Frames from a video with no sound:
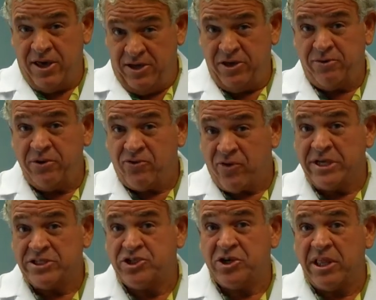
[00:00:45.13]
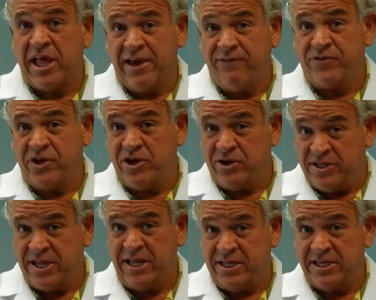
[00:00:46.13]
You entrust your life to your
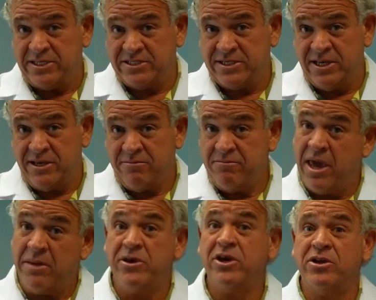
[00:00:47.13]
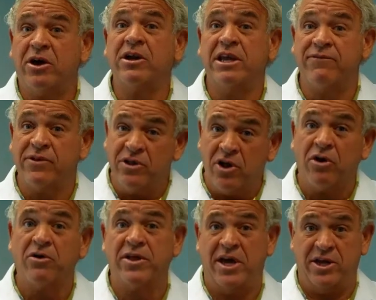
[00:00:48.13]
dentist, maybe you don't even
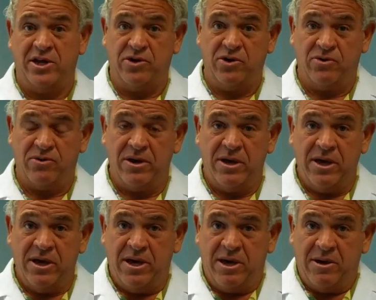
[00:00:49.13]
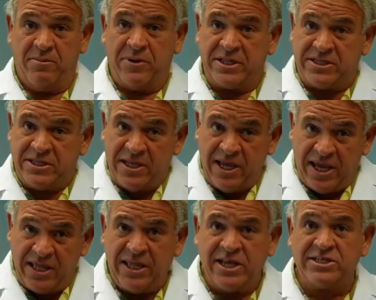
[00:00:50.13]
know that you do. But
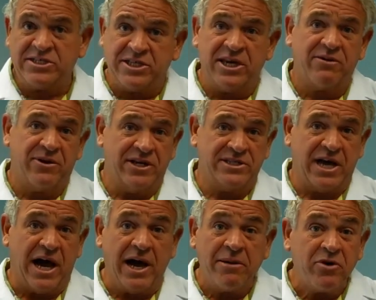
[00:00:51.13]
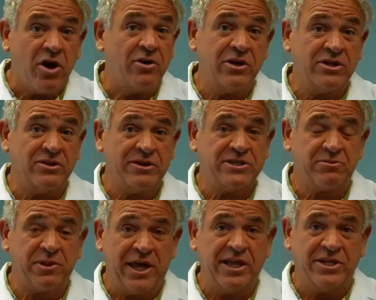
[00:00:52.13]
in this series, I'm going to
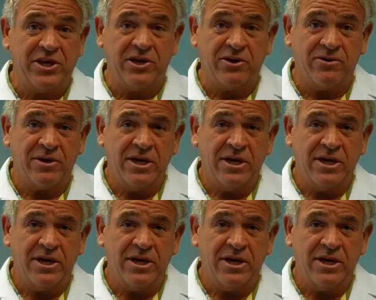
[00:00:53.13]
explain to you